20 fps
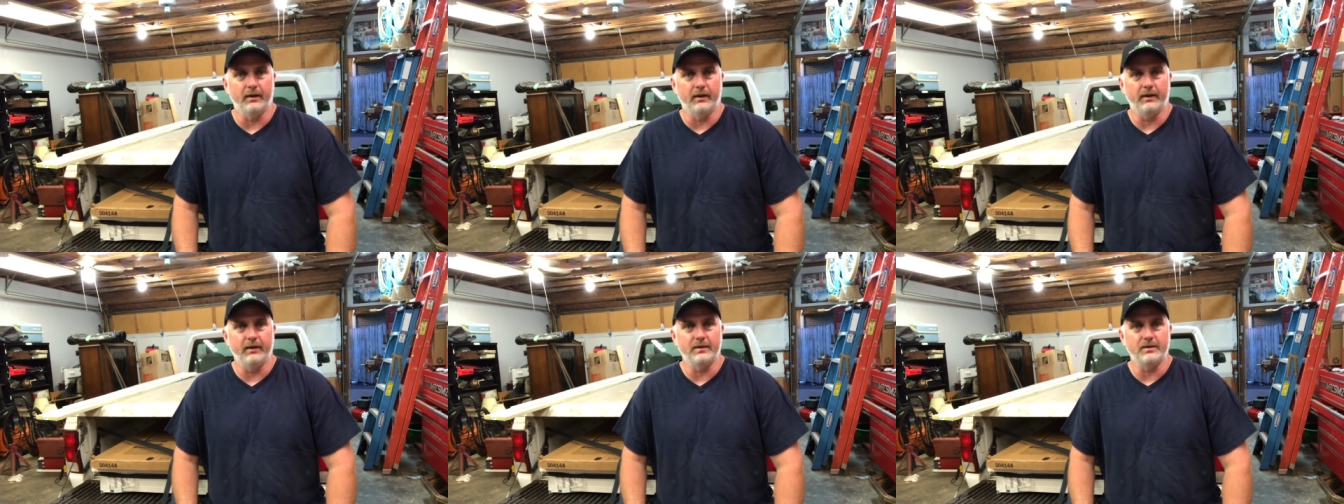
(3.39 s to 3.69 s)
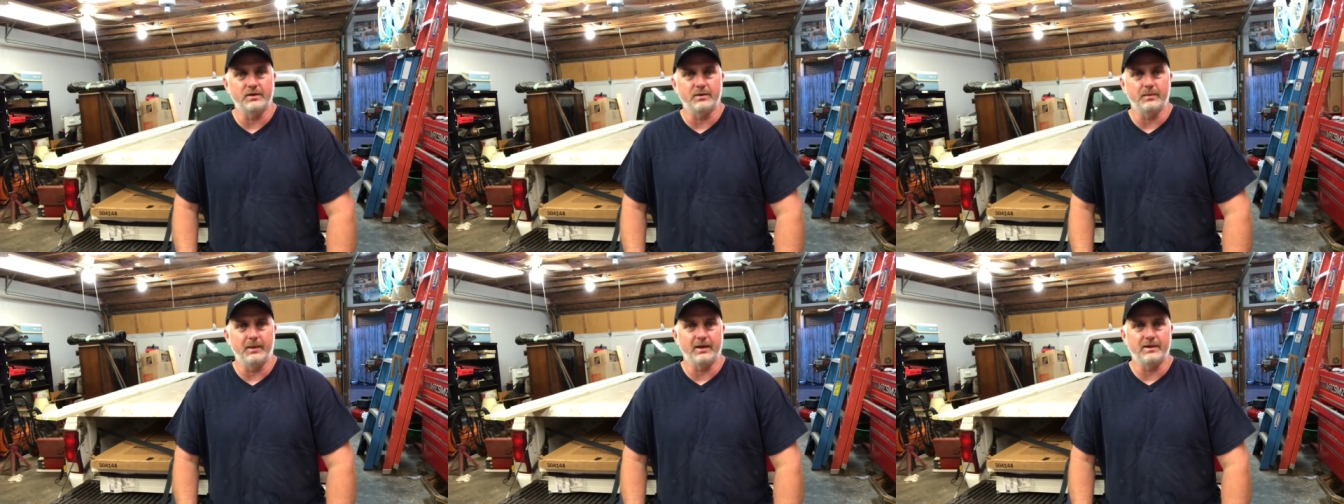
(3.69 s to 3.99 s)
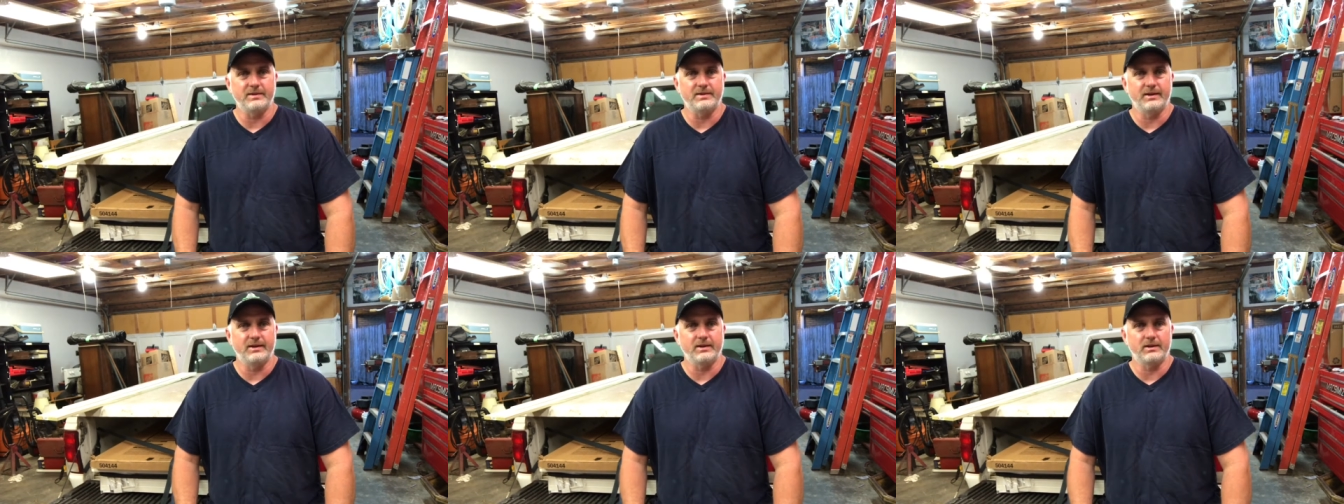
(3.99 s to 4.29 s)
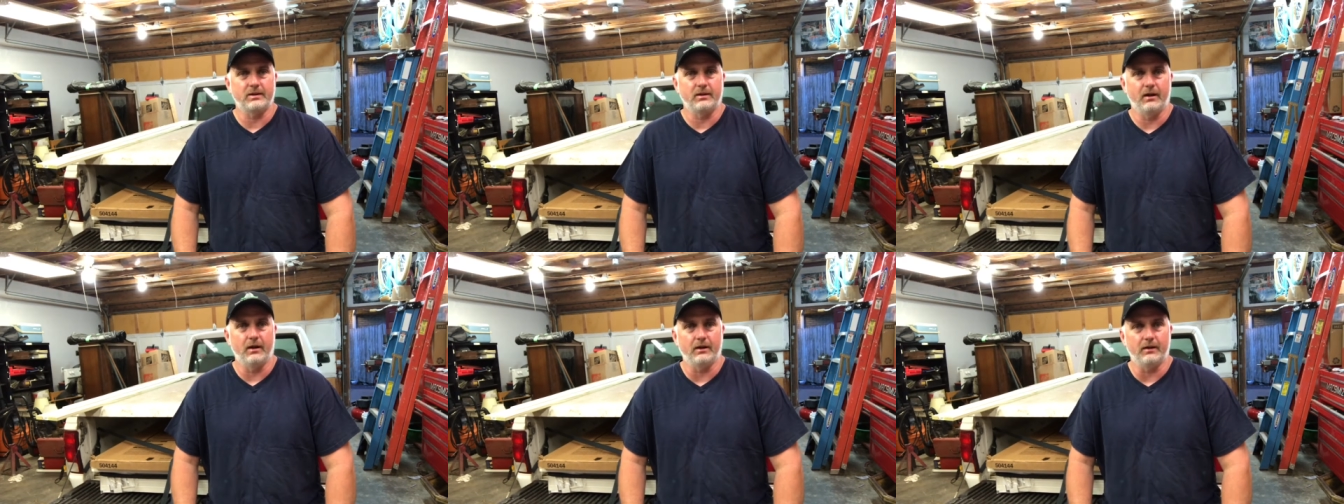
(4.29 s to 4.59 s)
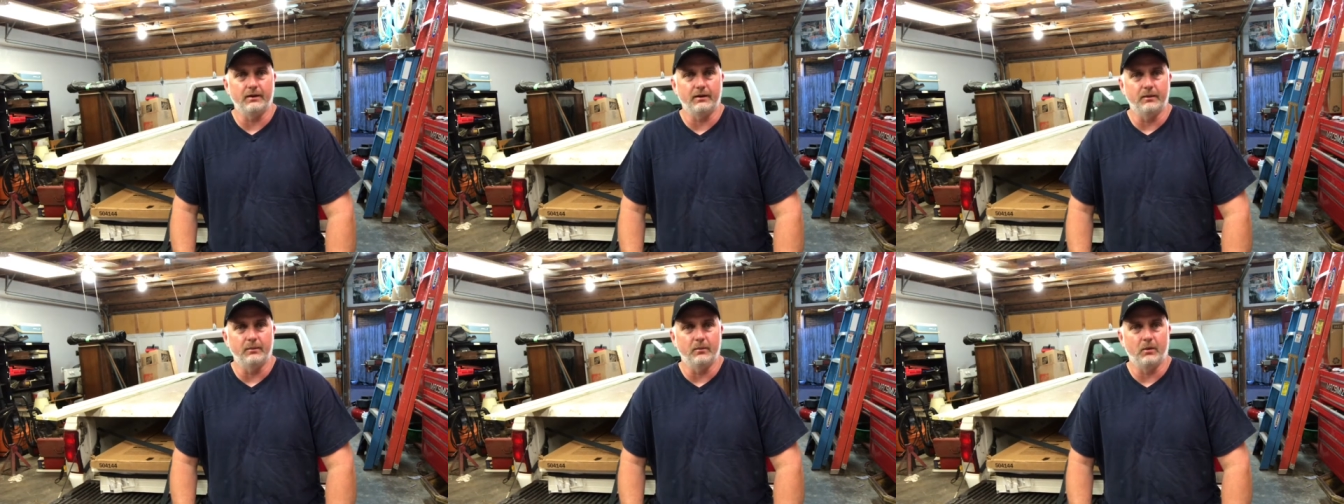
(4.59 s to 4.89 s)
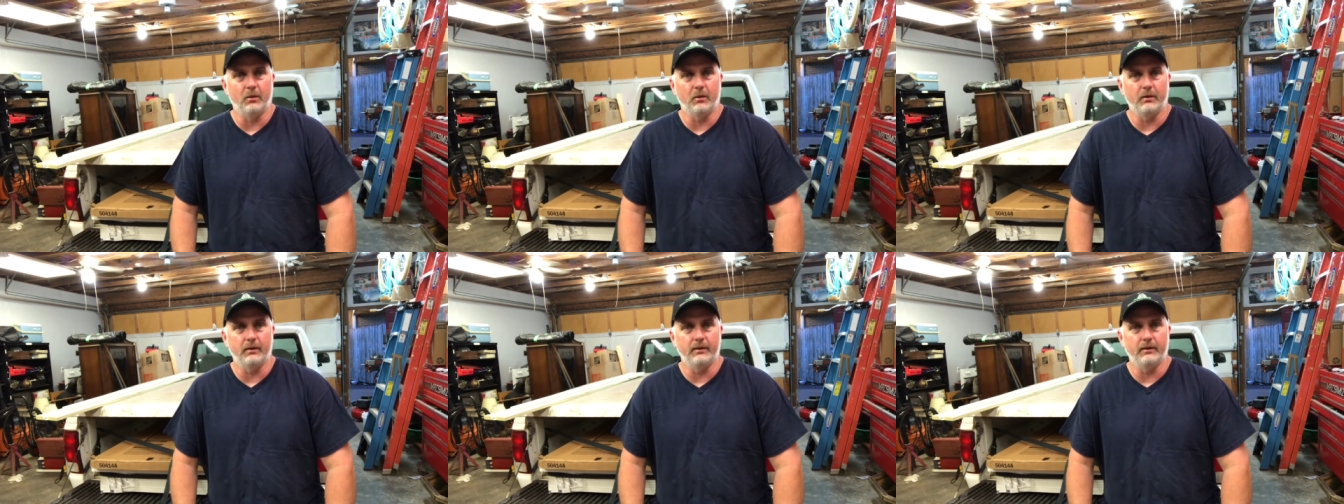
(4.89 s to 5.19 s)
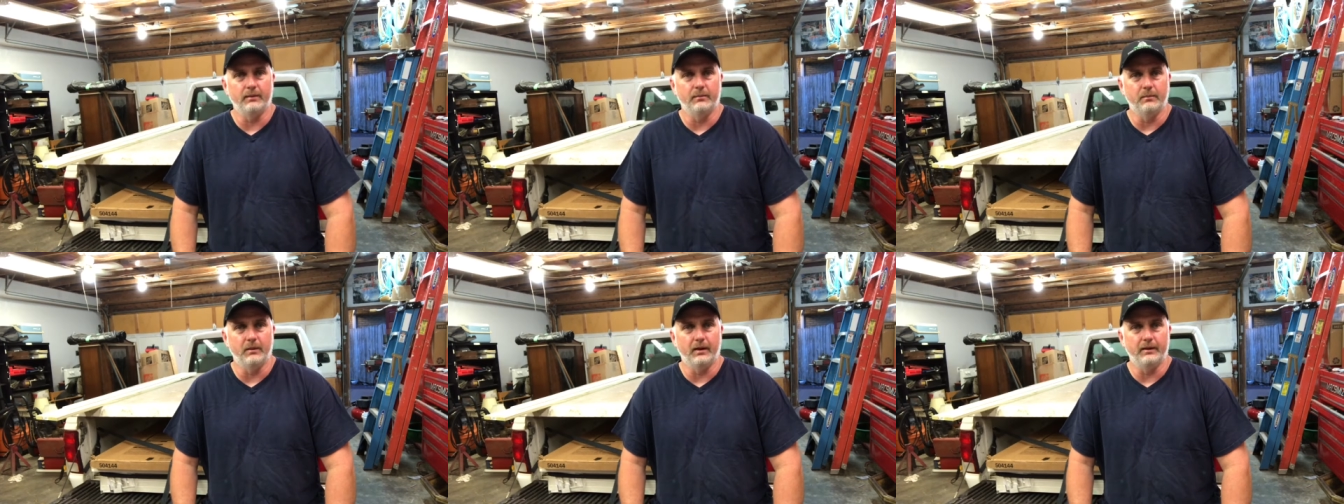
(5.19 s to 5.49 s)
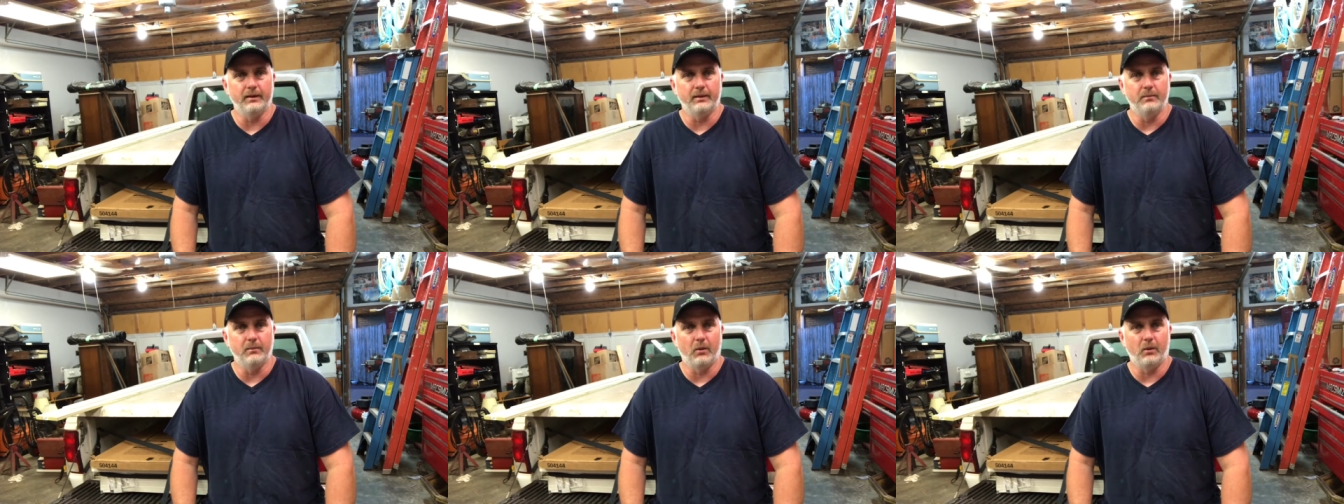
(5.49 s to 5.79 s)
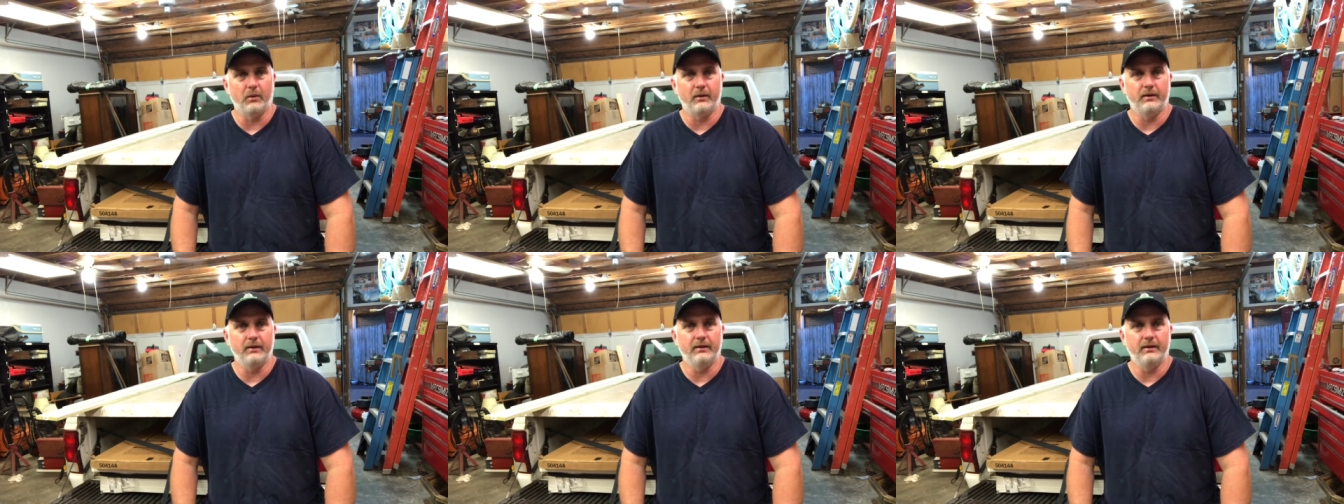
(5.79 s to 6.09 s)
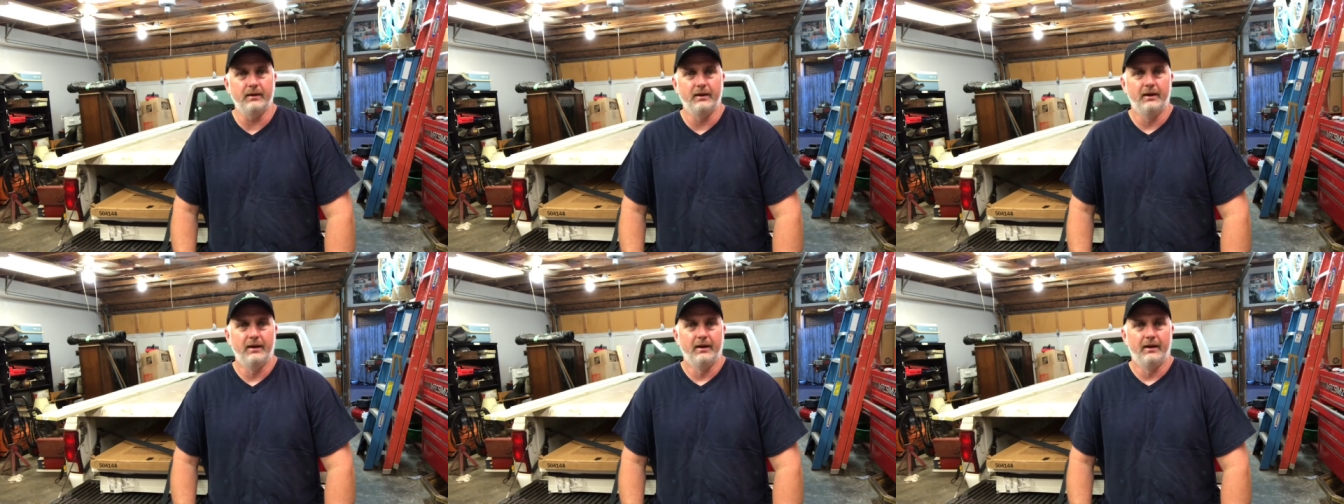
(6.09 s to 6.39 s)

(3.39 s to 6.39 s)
Hey, it's about 6 o'clock in the morning, Monday morning,